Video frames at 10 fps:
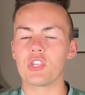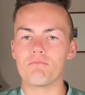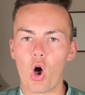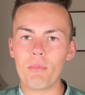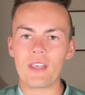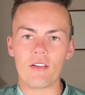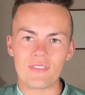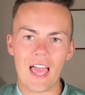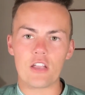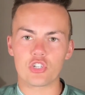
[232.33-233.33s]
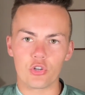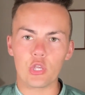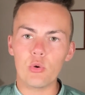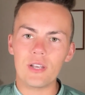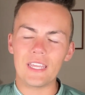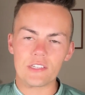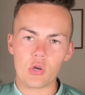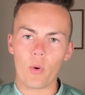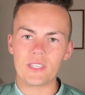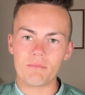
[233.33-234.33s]
the moment of national unity is
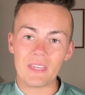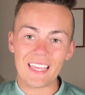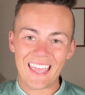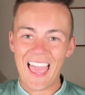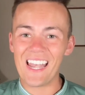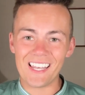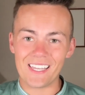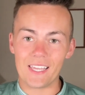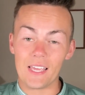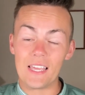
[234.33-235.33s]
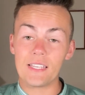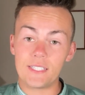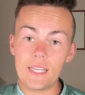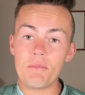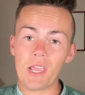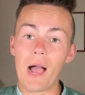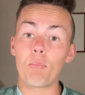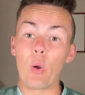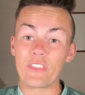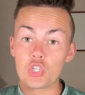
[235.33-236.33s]
going to be Kennedy teaming
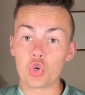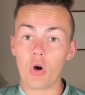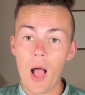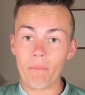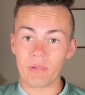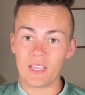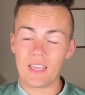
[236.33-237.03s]
up with Trump